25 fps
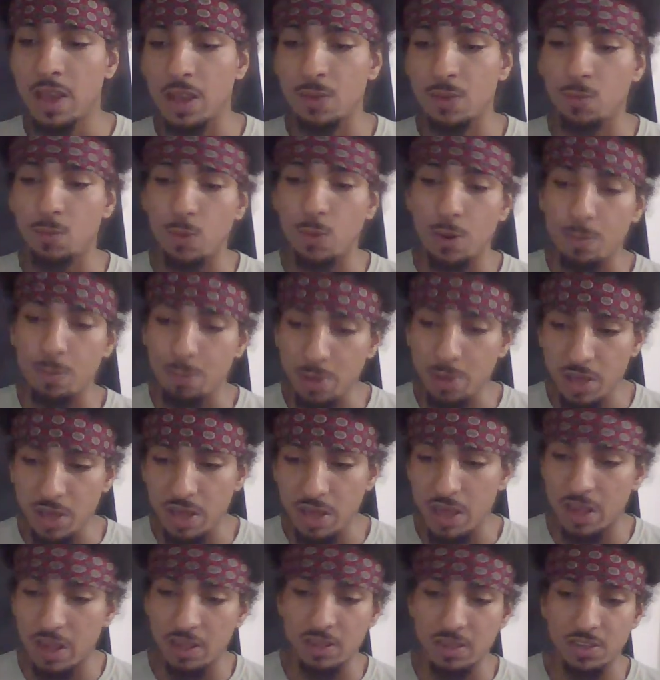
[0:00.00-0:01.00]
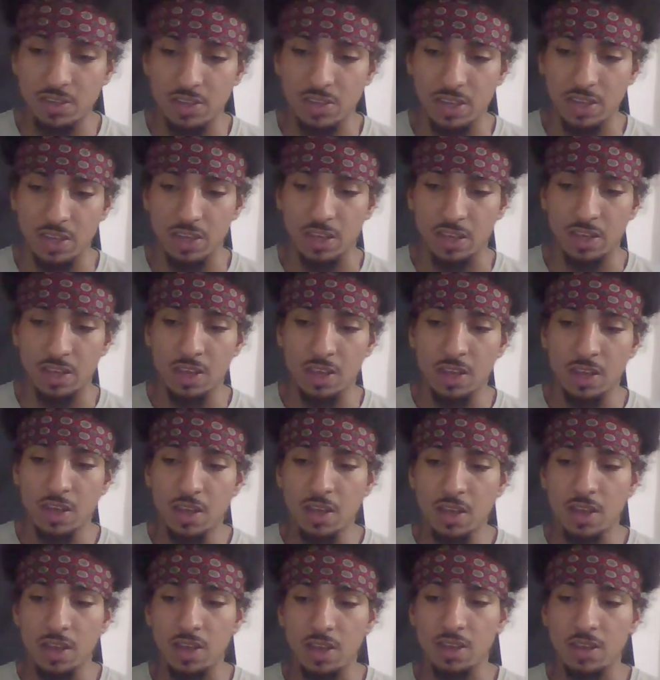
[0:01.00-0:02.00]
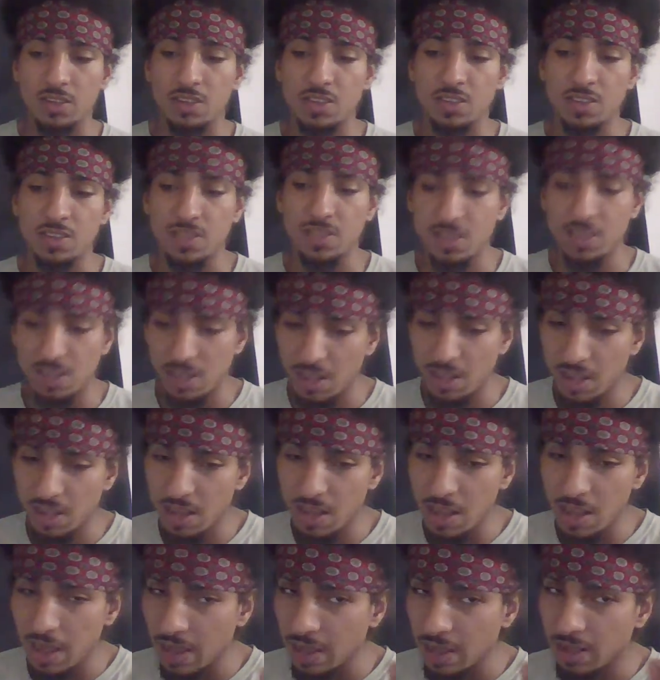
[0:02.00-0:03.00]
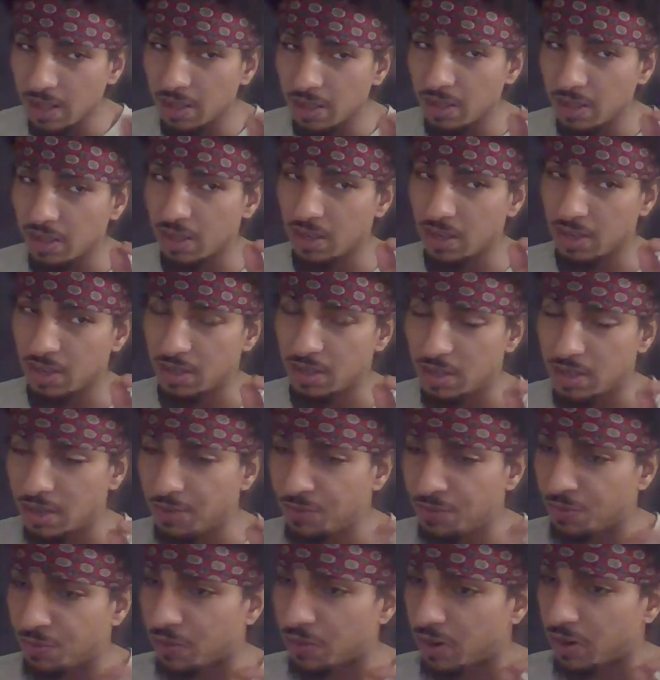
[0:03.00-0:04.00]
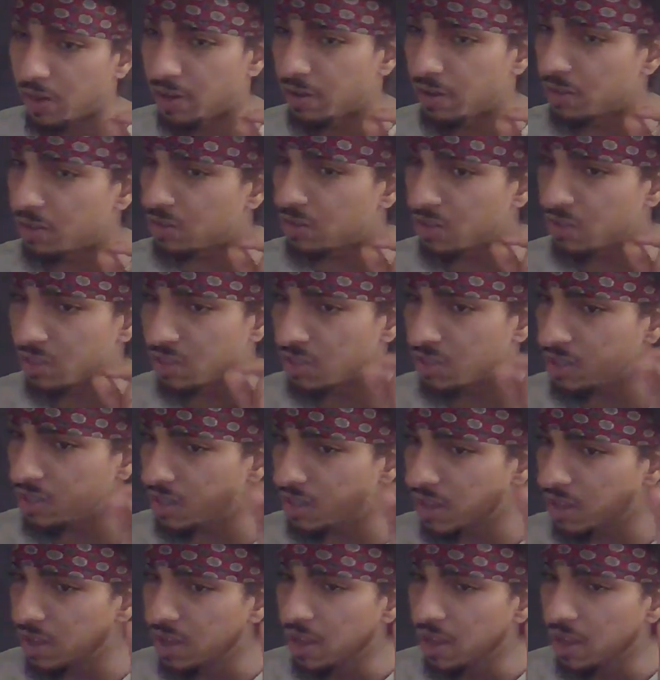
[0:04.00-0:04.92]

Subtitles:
And 1P LSD is slightly different, just